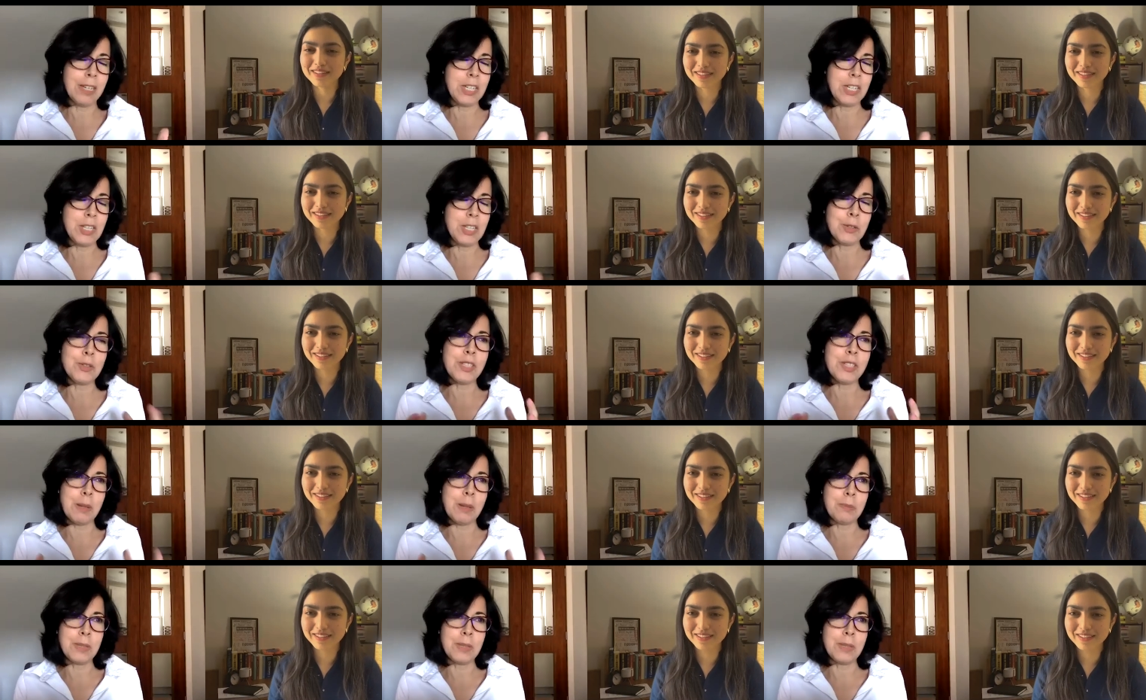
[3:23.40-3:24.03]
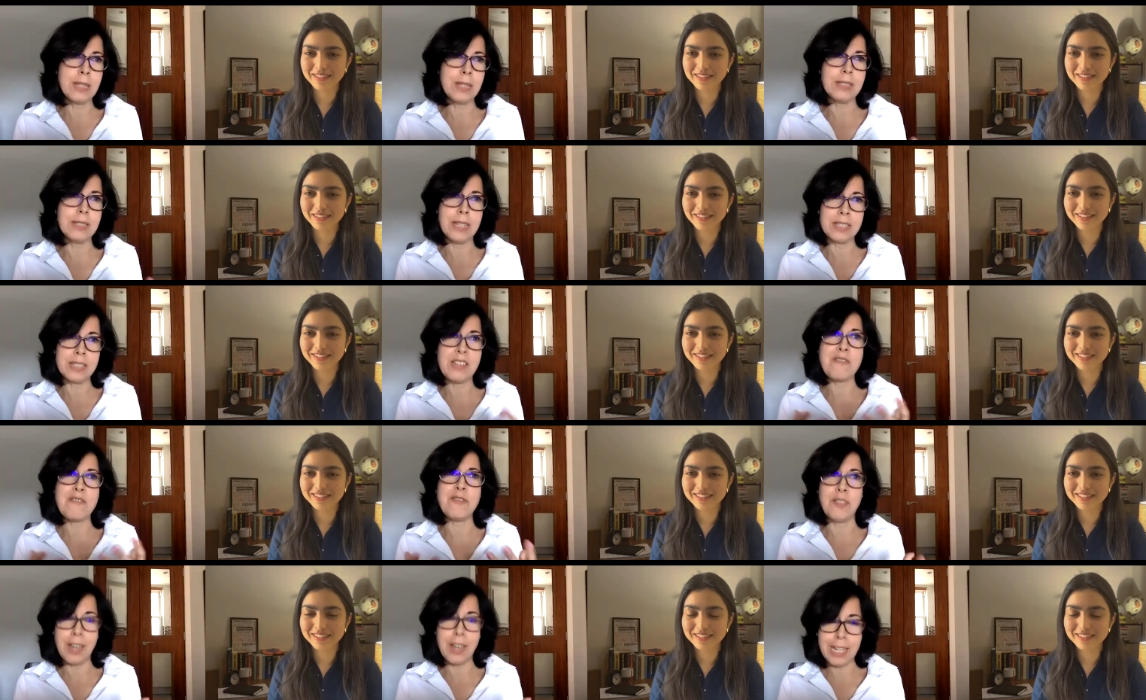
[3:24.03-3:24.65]
Speaker 1: you know, something that
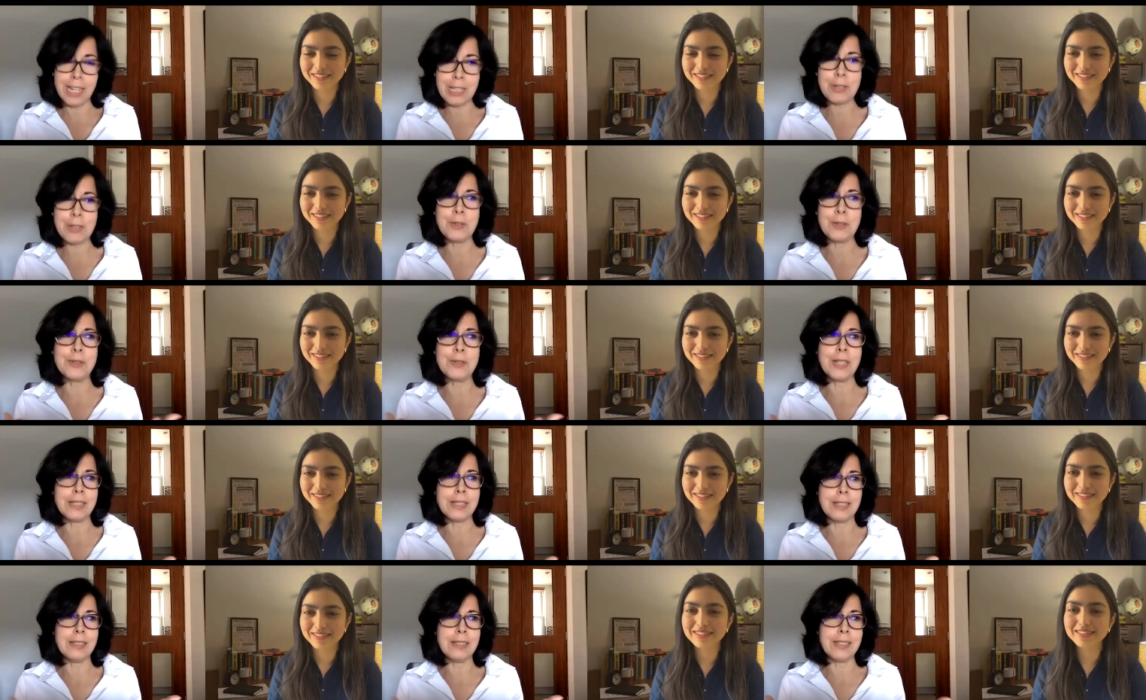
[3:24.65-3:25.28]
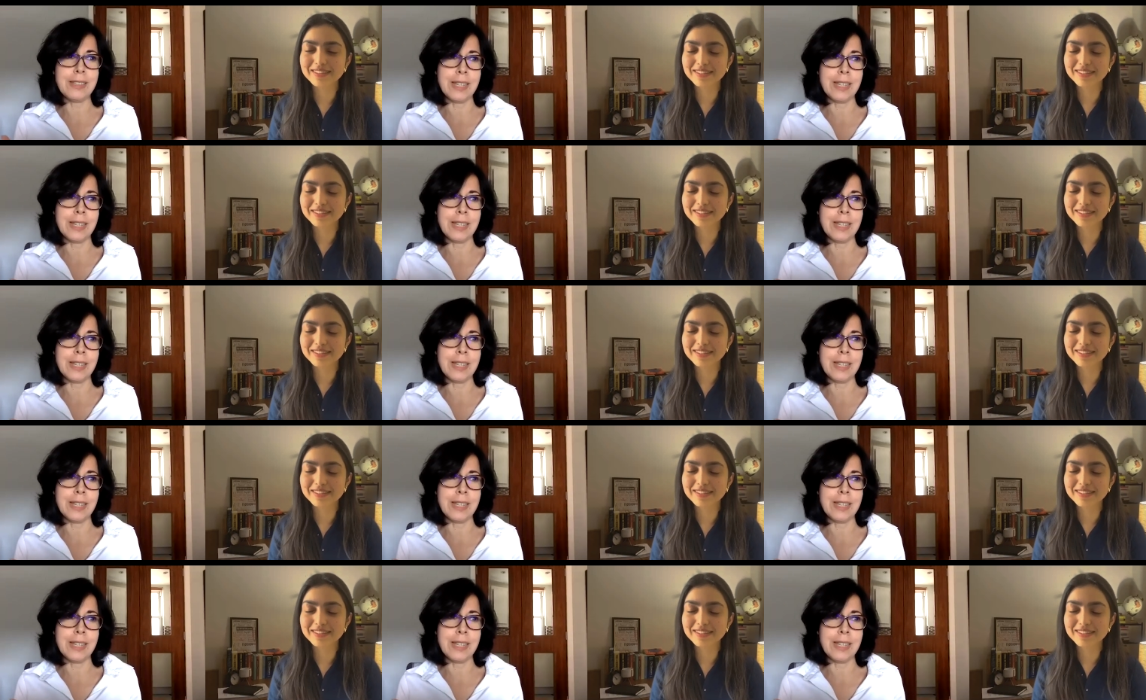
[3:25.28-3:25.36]
they value, that,